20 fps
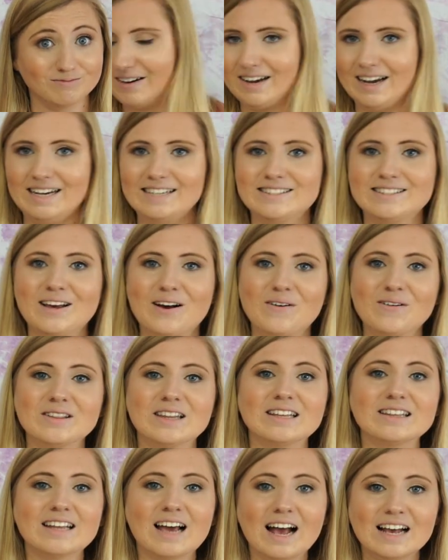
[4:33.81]
Okay, so
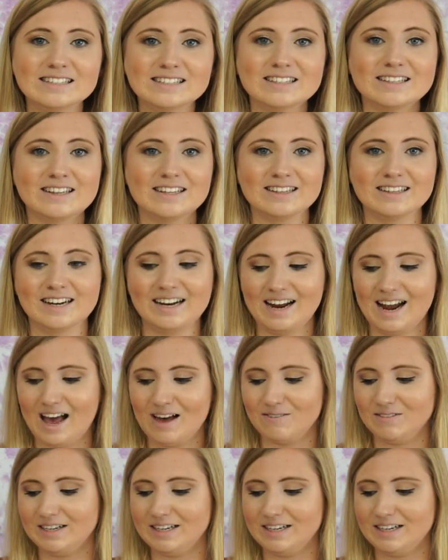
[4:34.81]
the last thing that I have